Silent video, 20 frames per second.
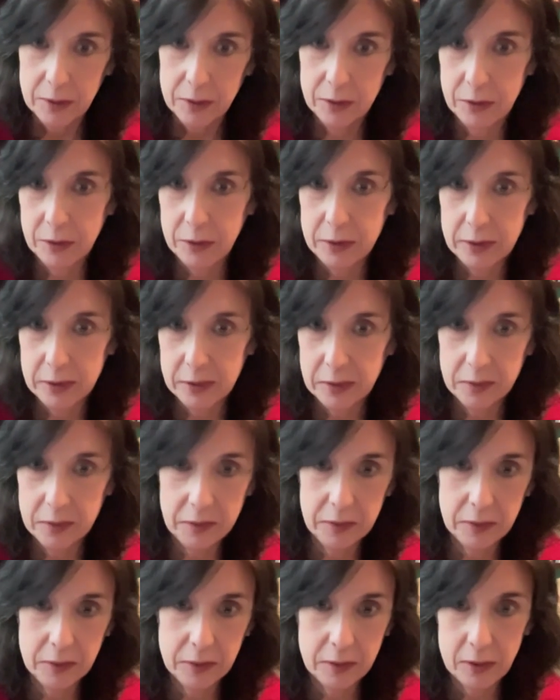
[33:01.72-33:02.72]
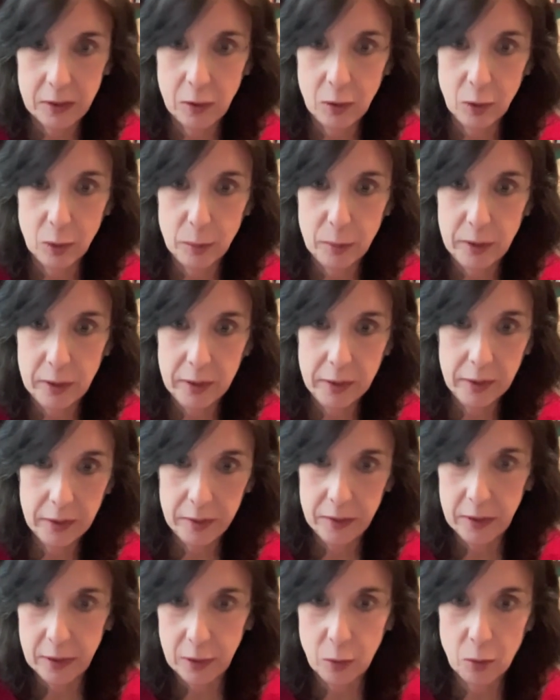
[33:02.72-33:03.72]
to this army
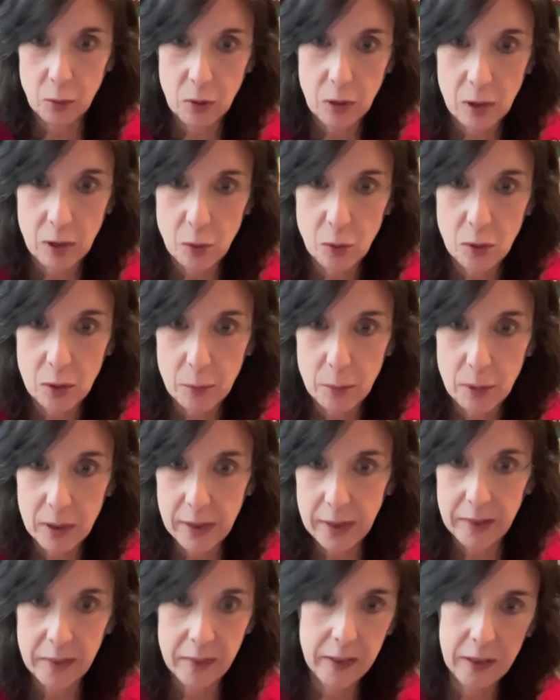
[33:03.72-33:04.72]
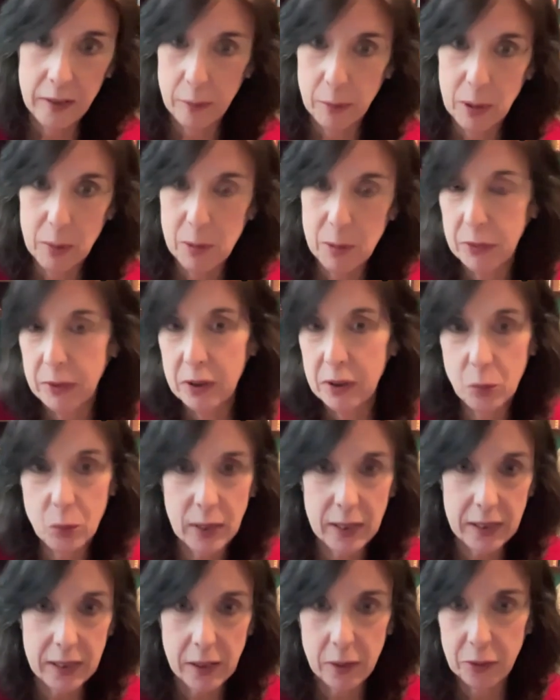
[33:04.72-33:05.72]
in Nicaragua, but I think people in the
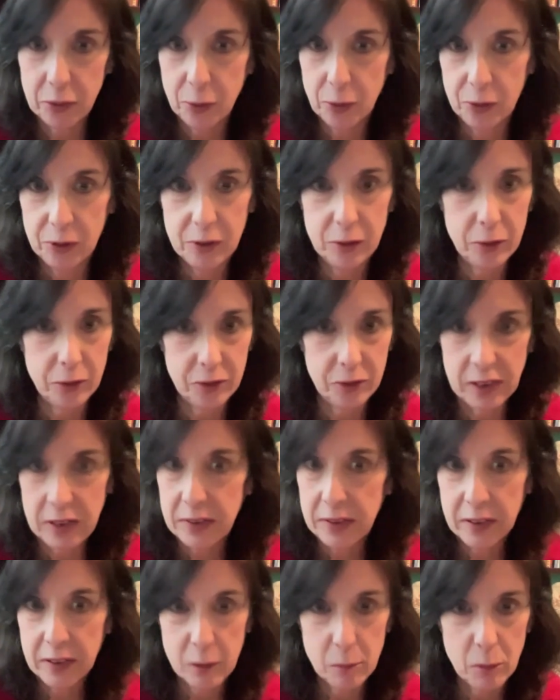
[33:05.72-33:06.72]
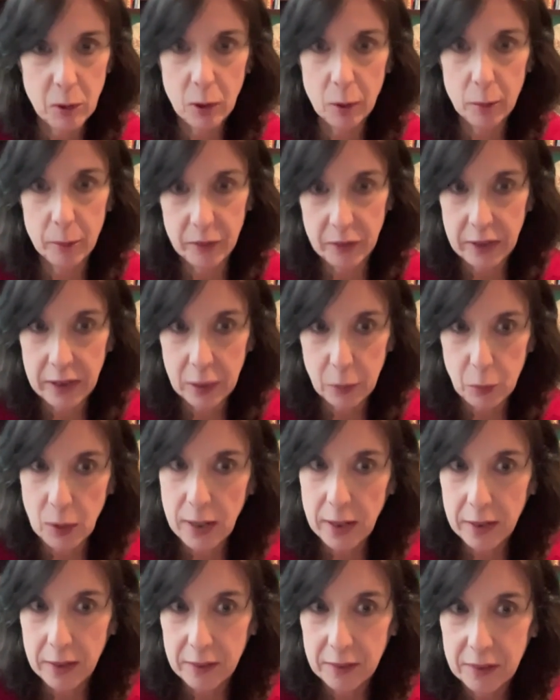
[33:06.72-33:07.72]
White House are still sending them arms
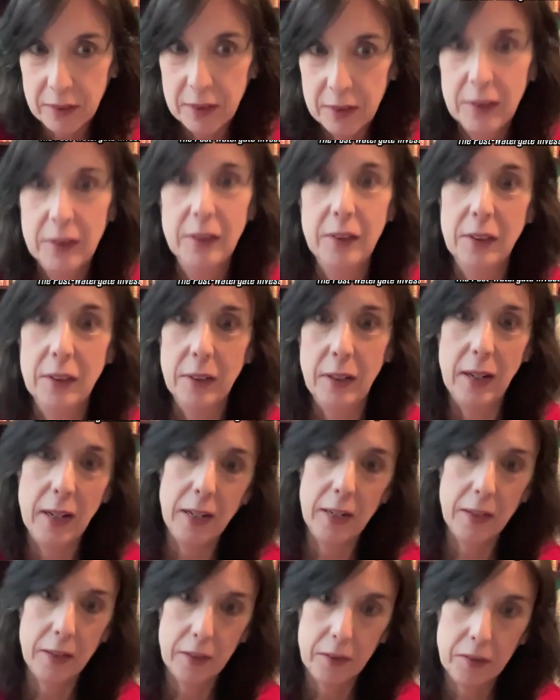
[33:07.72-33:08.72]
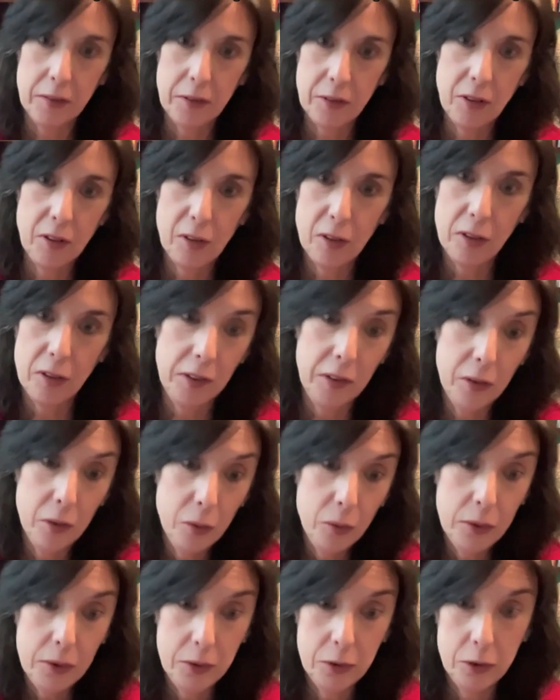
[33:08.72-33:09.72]
anyway. And
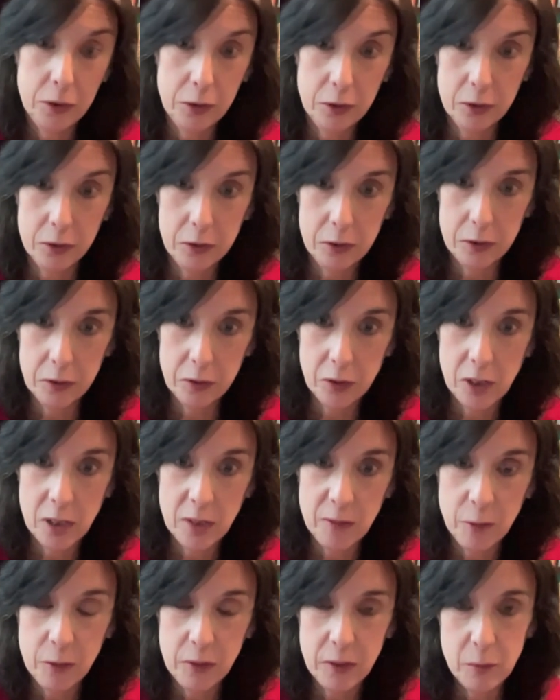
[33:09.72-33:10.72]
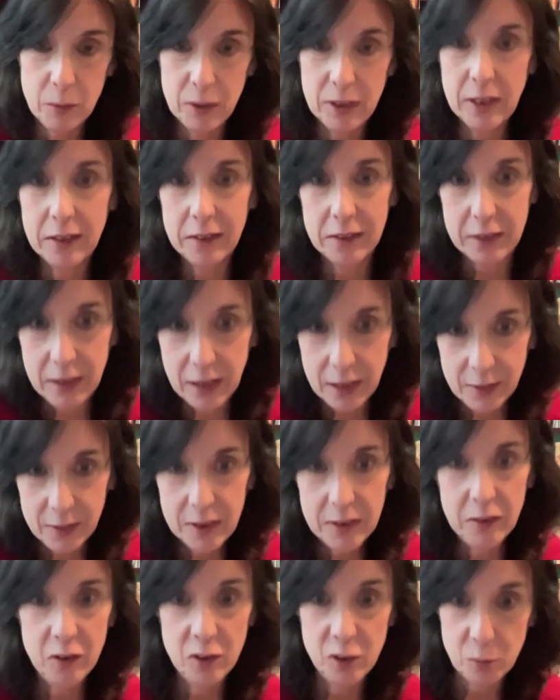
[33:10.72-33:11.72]
it took a long time for them to get the
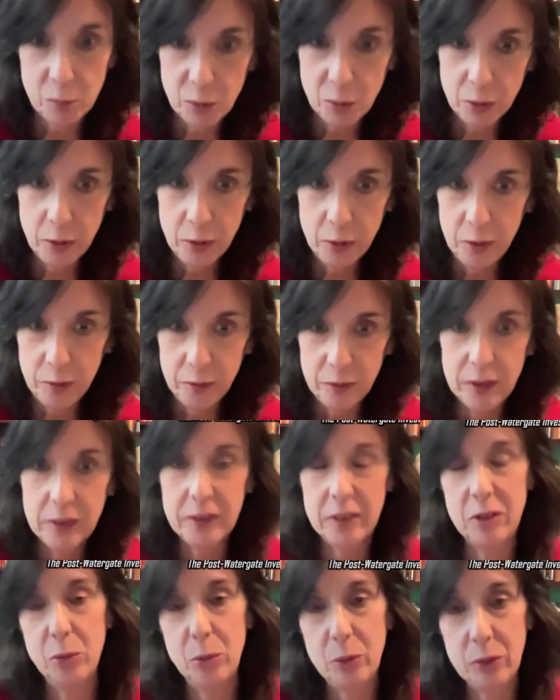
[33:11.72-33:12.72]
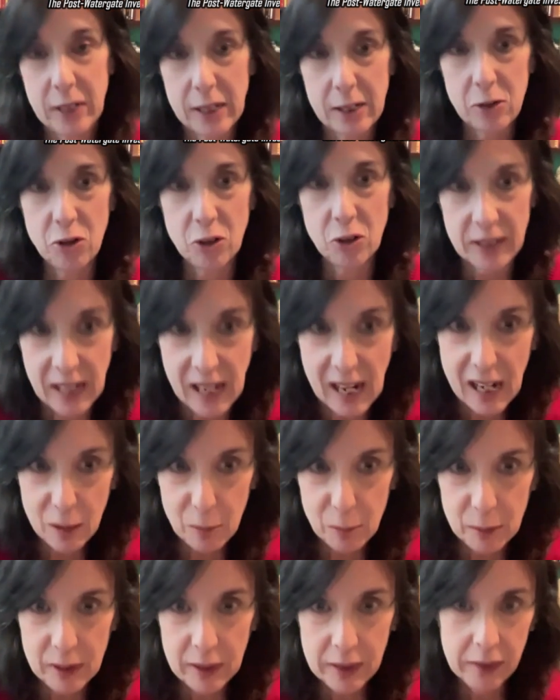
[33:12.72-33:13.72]
evidence to prove that this was actually
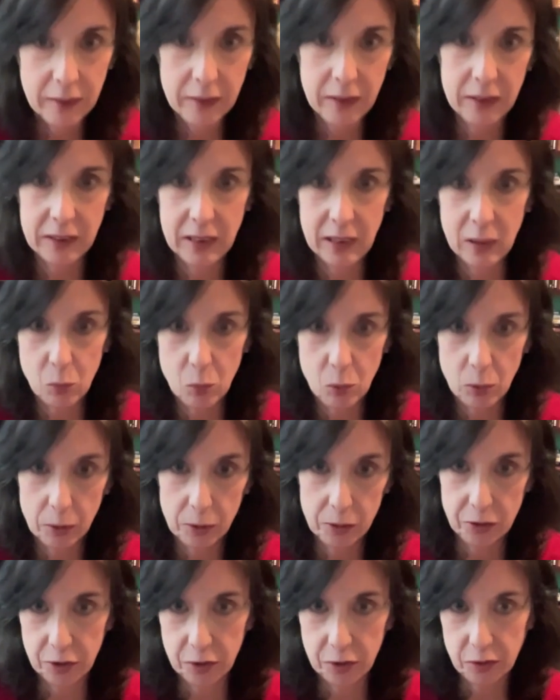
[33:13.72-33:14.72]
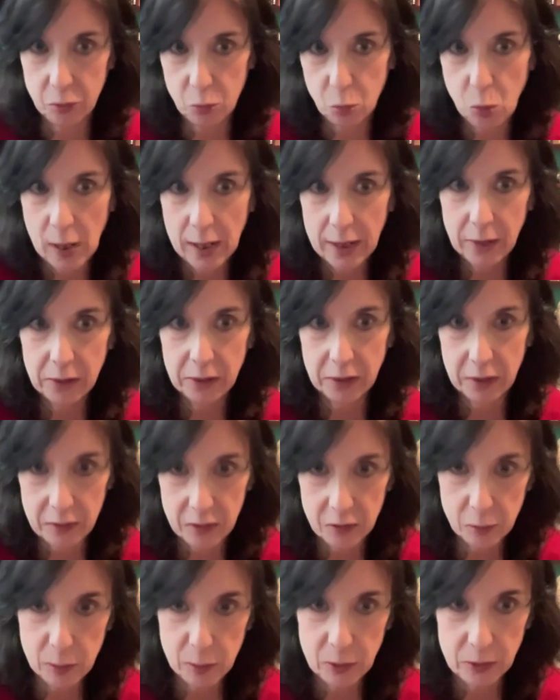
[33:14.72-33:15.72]
happening, that they weren't just wild
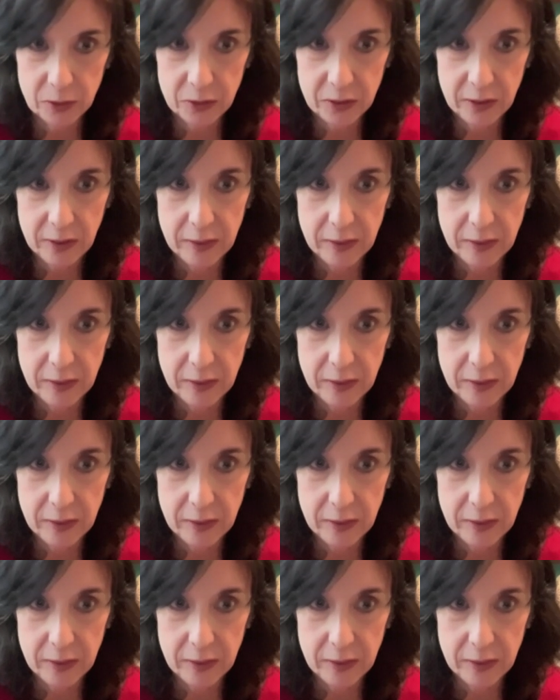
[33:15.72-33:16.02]
conspiracy